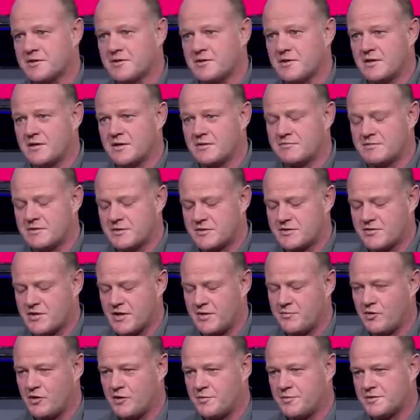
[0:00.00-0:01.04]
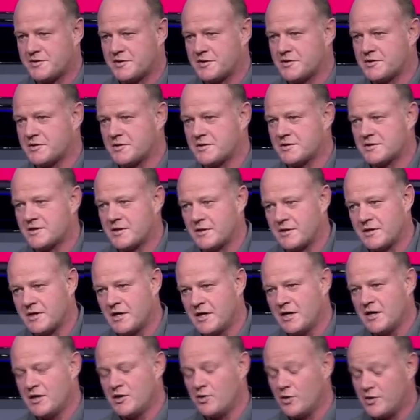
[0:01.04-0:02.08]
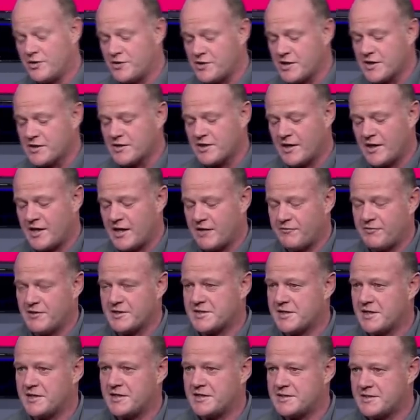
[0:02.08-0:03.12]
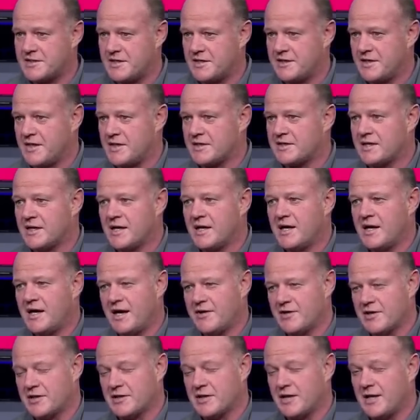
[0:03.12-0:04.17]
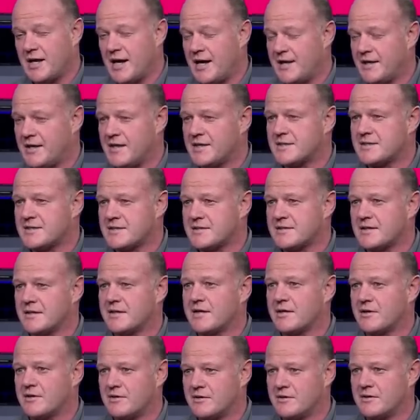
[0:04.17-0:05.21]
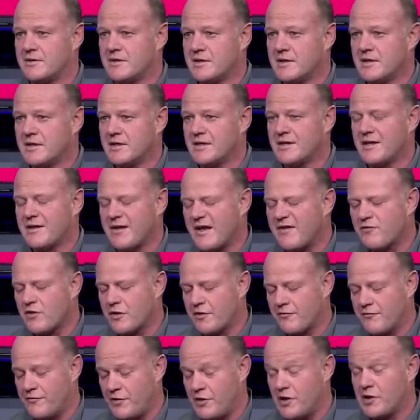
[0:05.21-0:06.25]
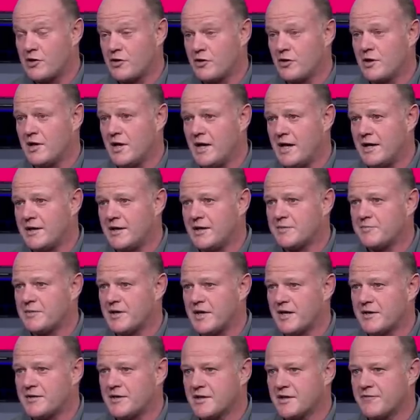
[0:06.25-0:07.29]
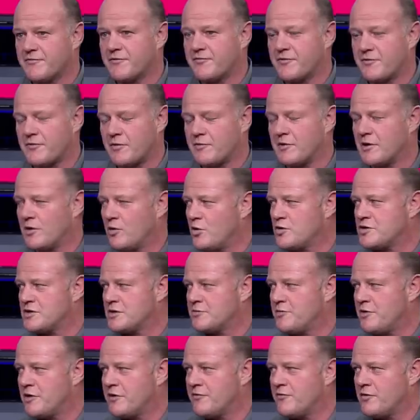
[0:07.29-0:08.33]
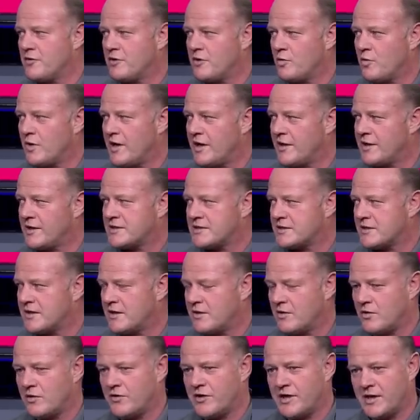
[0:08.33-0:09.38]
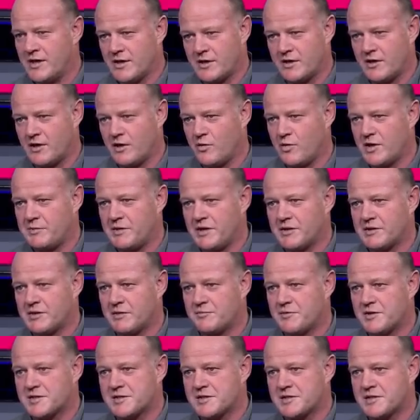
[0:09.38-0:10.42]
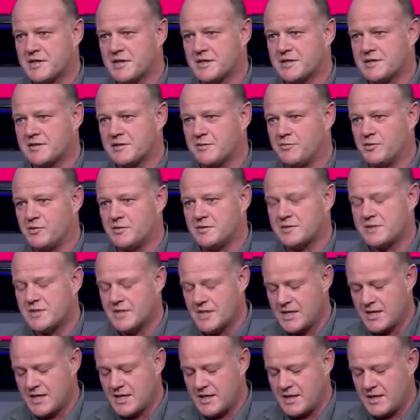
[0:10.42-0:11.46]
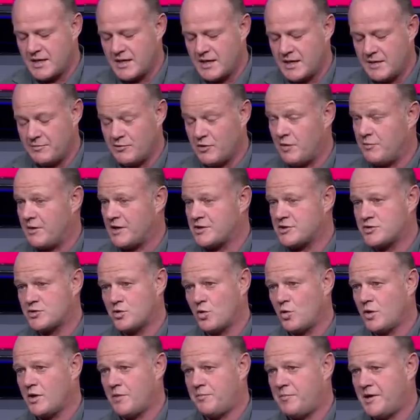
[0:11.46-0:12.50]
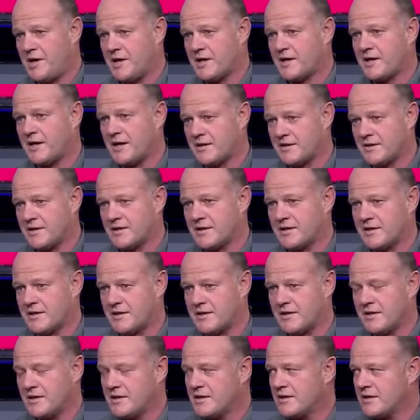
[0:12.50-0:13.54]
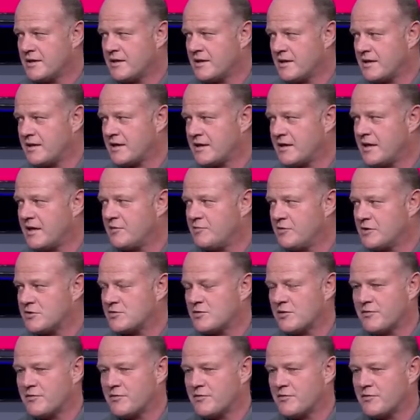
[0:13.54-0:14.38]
to scrum your opposition. So you would think they'd have the ascendancy in that. I think the line-outs, they've got a very good line-out, but I think from a launching point of view, the way that Ori and Co went about their business against the Bulls, who are a much taller pack, I think that can be